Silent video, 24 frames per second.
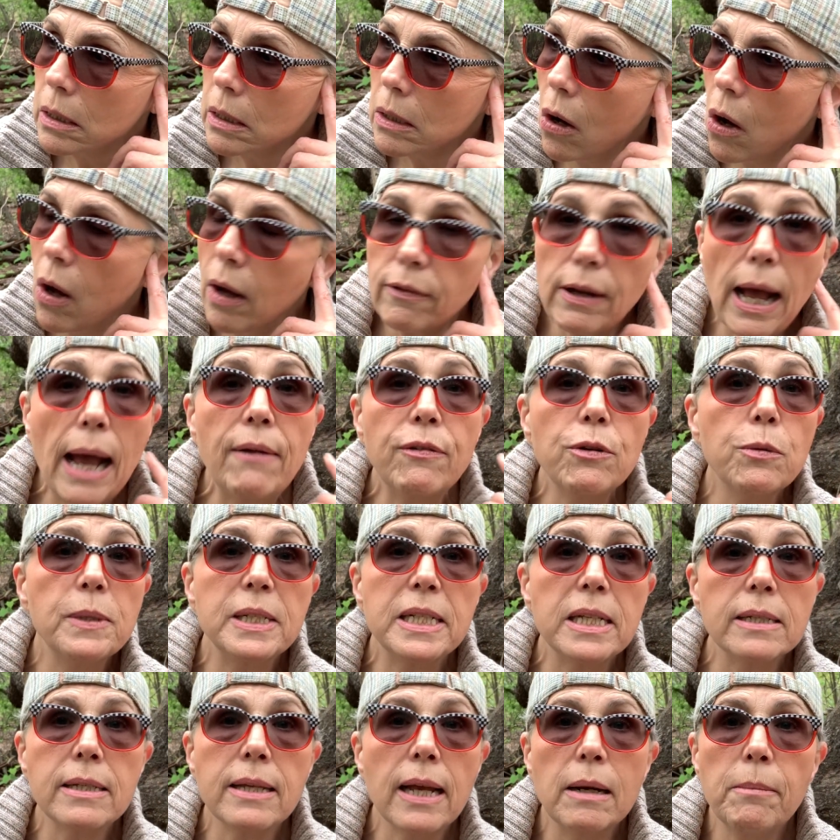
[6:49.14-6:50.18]

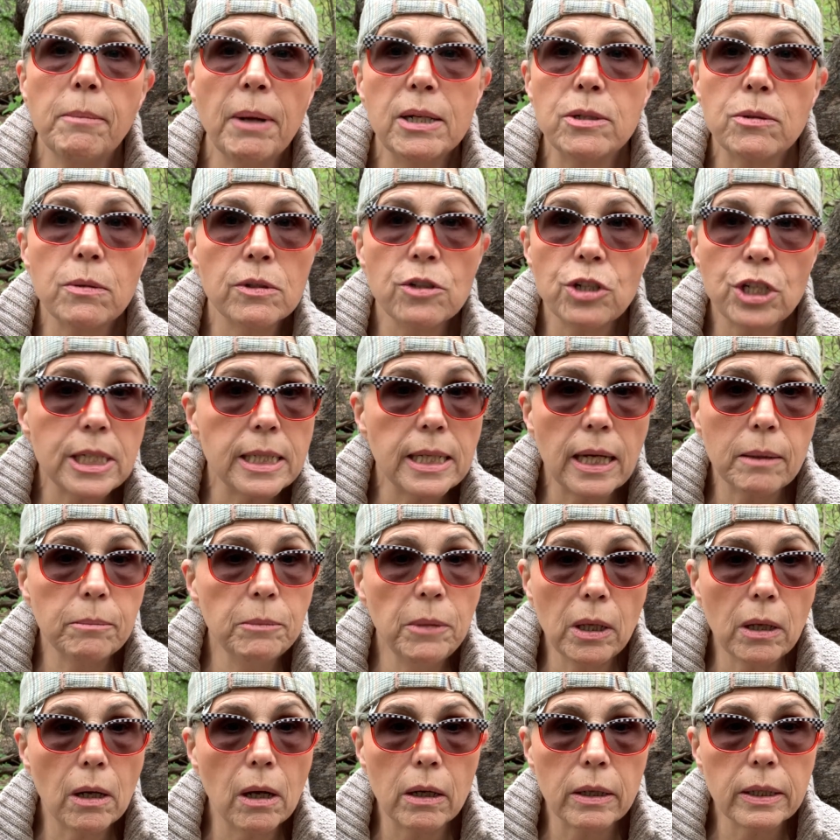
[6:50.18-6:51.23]
Afterwards, I said I might as well just stick a
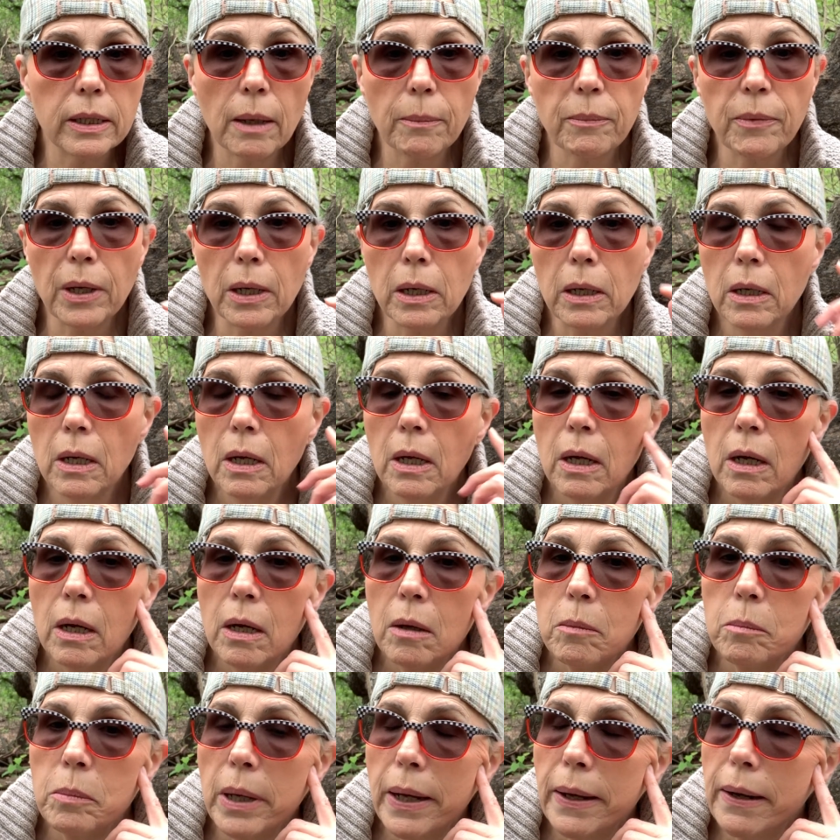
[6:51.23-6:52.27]
milk carton up there.
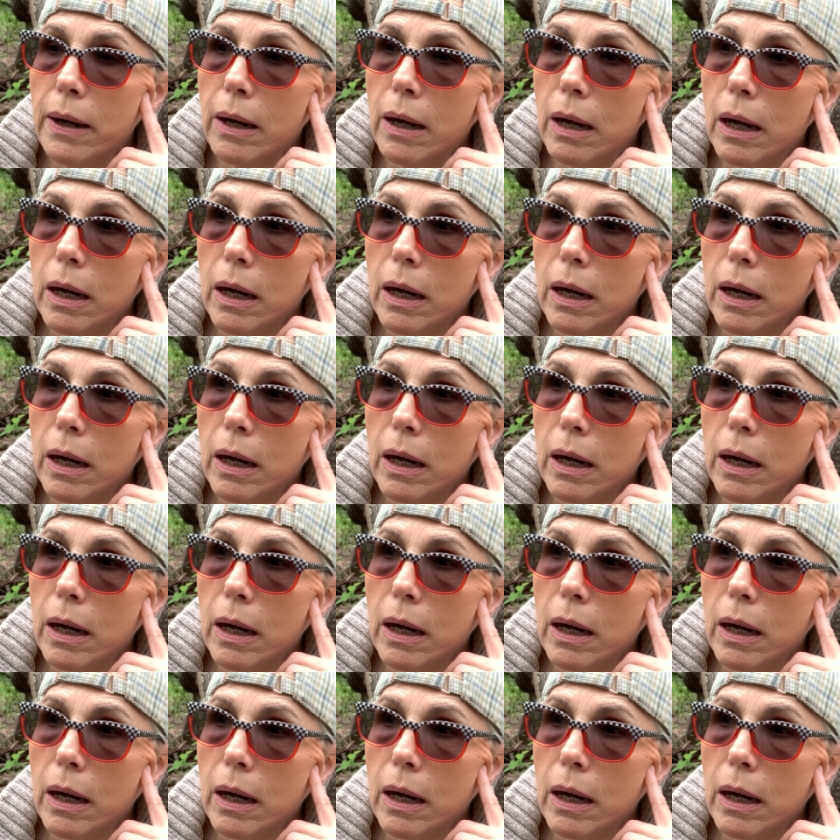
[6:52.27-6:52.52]
But,